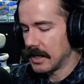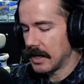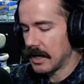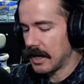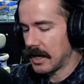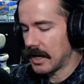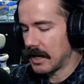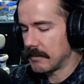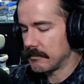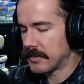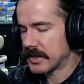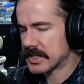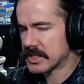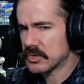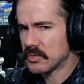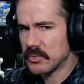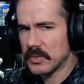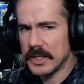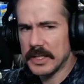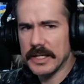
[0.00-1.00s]
But it's
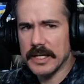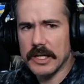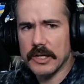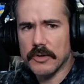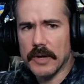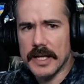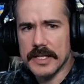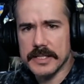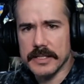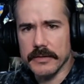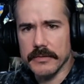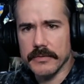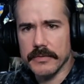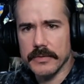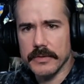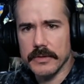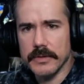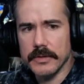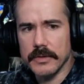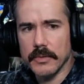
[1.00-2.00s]
really aggressive
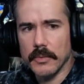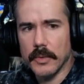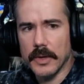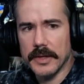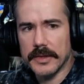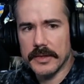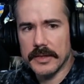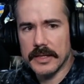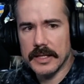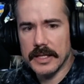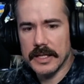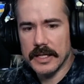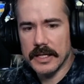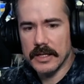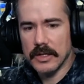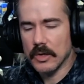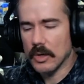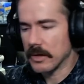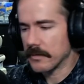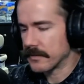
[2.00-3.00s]
with the
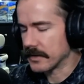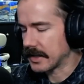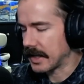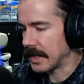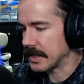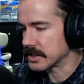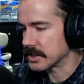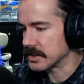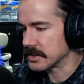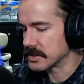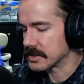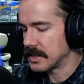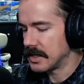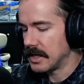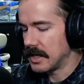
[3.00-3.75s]
notifications,